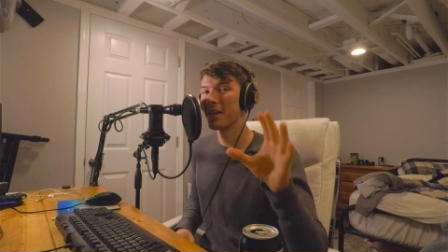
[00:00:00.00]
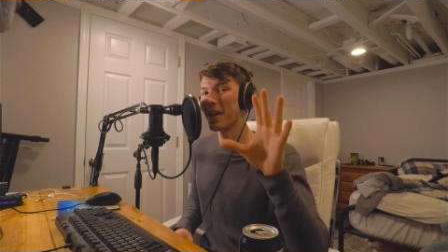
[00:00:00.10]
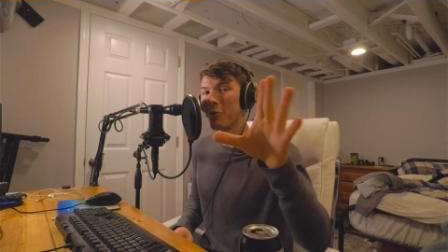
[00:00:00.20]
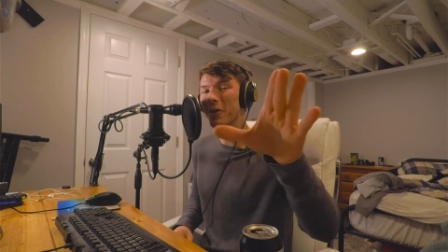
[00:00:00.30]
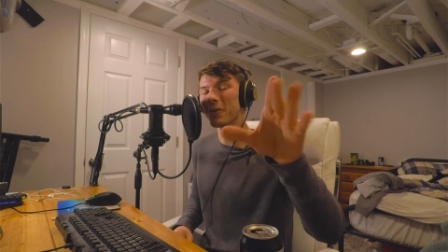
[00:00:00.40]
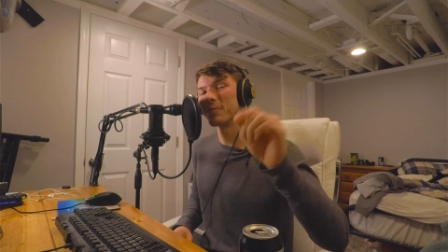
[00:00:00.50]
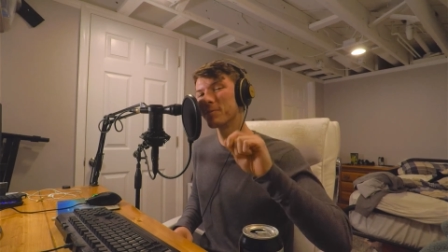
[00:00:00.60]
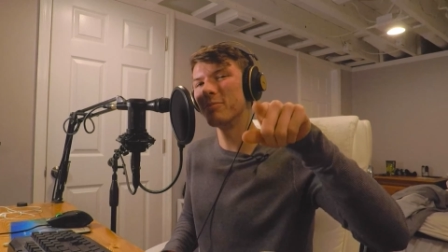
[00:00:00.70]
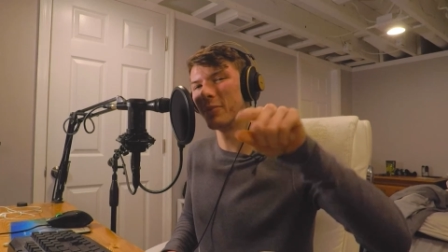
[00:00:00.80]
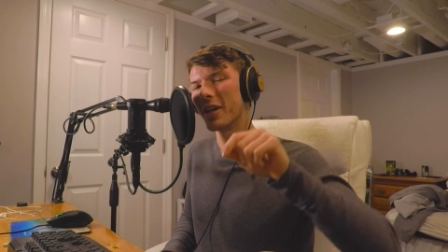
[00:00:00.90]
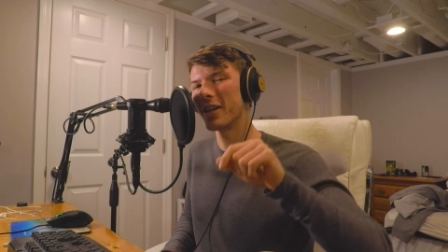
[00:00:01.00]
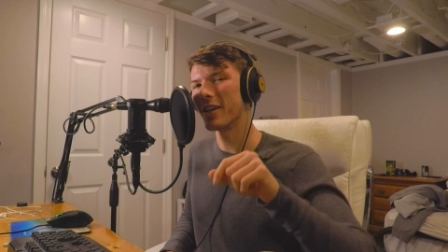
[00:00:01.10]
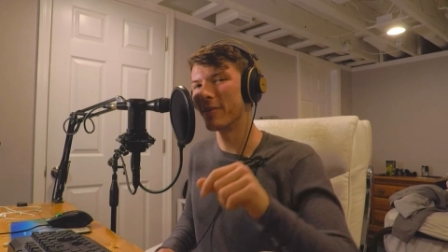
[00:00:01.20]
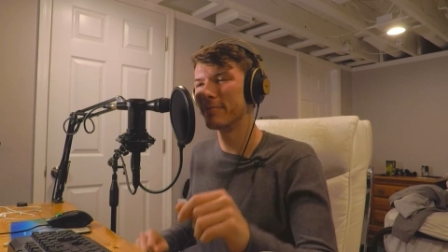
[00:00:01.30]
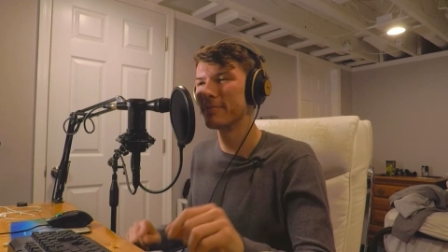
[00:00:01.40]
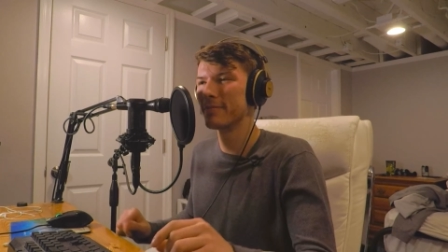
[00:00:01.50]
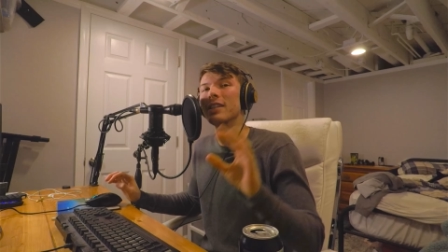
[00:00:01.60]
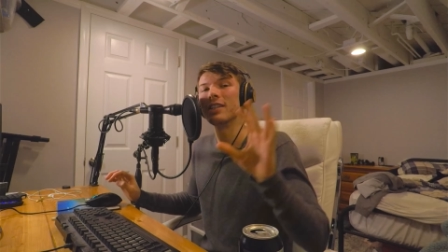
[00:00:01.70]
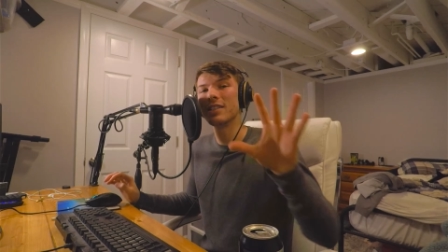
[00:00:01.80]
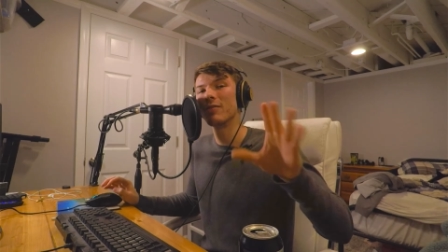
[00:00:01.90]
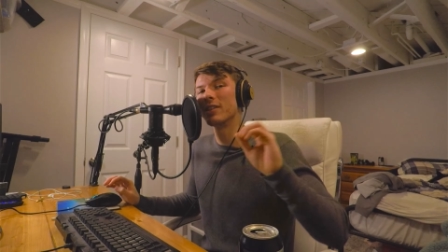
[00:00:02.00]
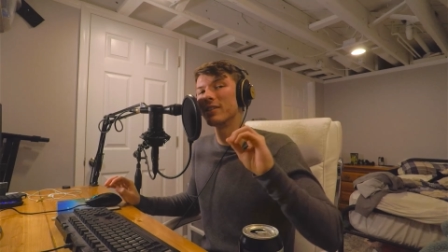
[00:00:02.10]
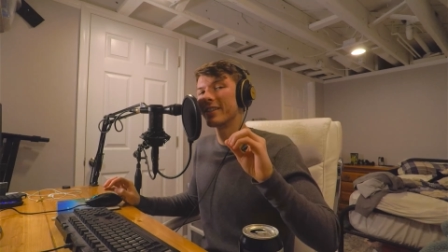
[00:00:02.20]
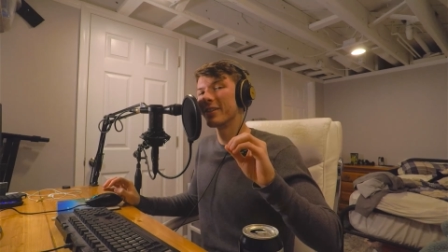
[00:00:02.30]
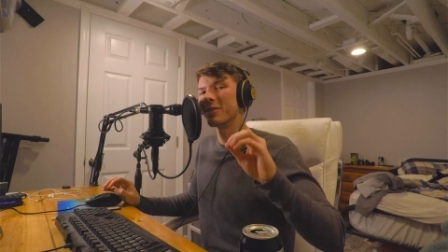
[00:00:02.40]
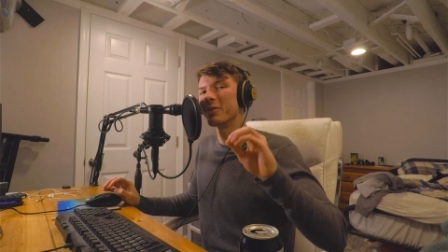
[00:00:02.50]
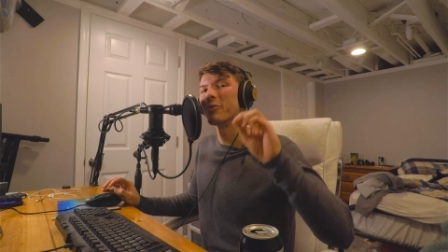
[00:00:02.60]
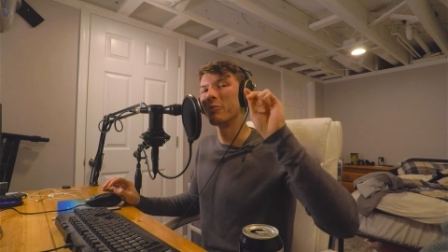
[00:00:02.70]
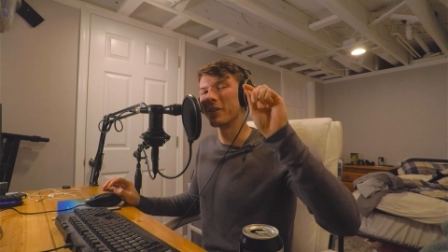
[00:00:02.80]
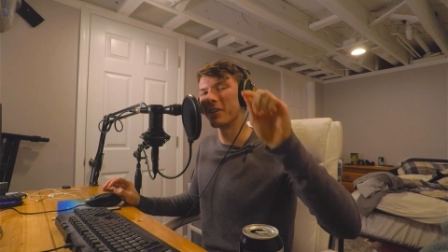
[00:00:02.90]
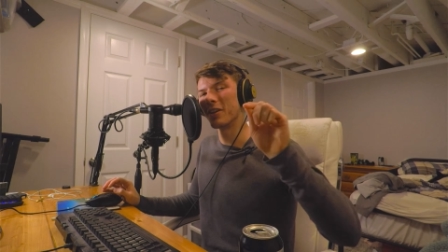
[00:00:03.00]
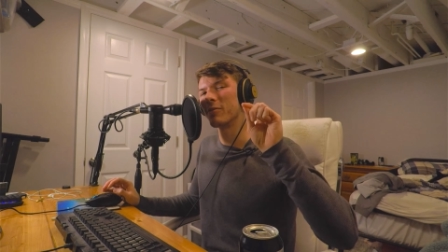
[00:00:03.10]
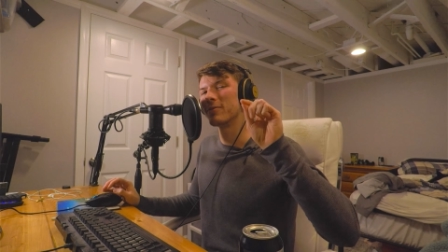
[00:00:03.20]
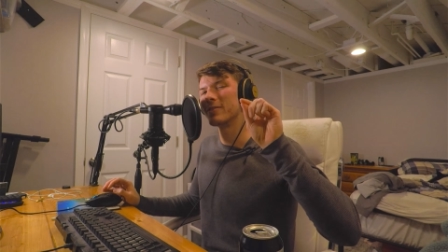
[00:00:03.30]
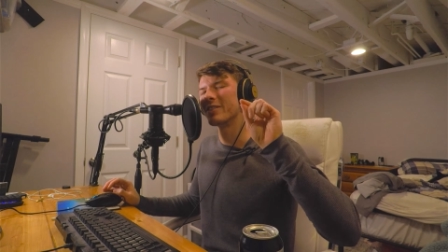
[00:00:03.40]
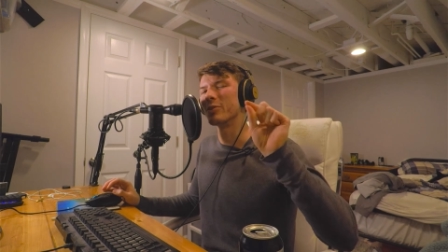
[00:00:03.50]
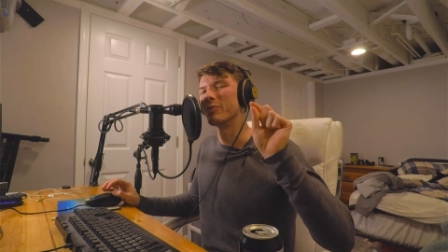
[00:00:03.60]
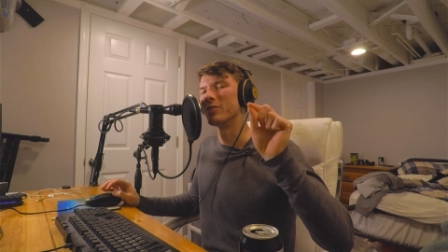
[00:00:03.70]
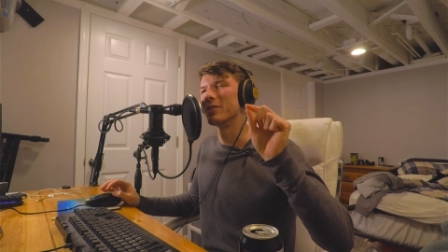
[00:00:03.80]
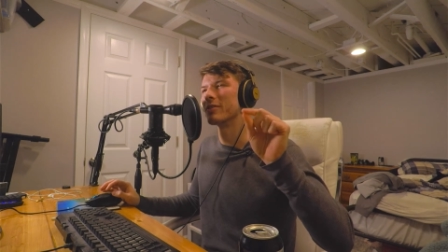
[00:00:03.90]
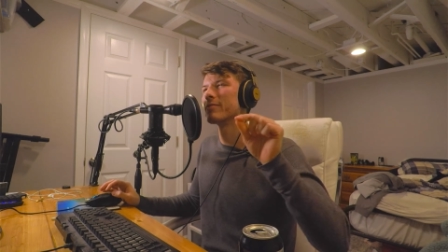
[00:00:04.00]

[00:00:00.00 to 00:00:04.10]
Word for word: It will, but not yet. And this evidence here will be enough to prove it to you.